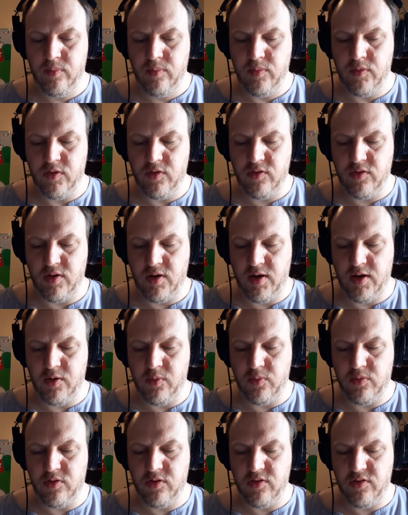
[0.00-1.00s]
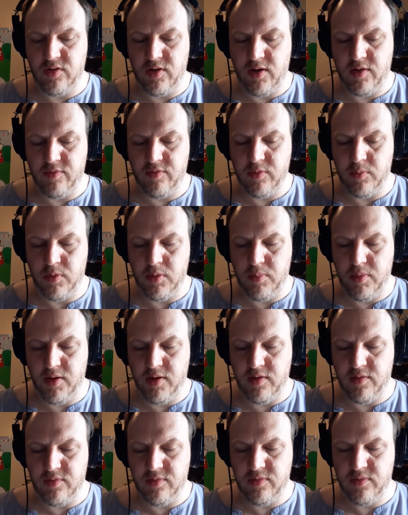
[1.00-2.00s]
The sign was a shot from
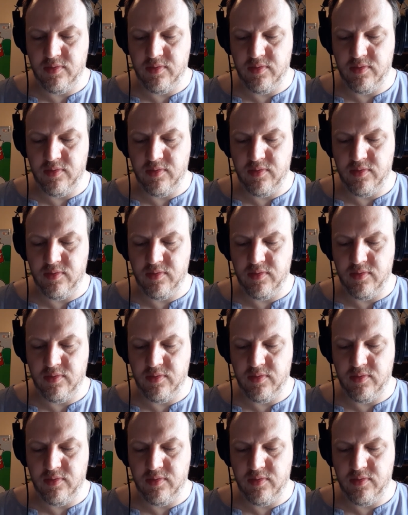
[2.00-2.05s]
above.